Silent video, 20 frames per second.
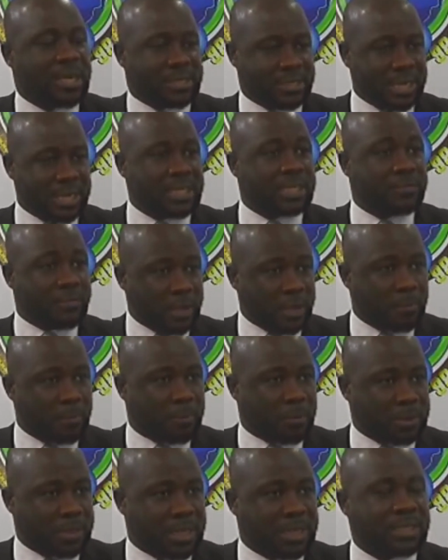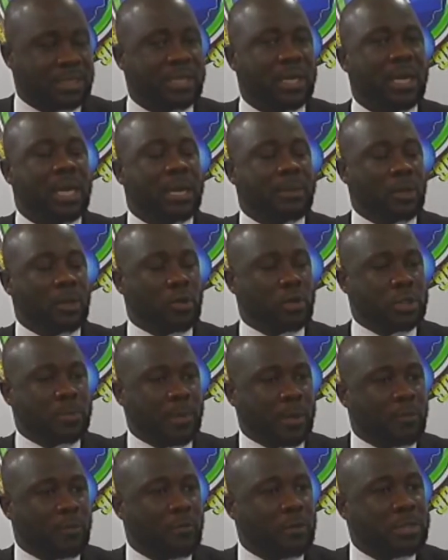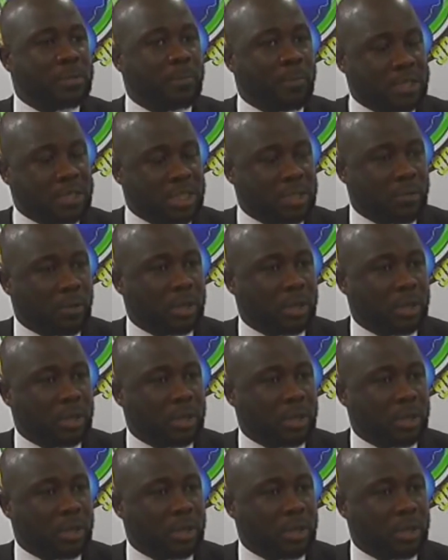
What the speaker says: That is very important because part of voting president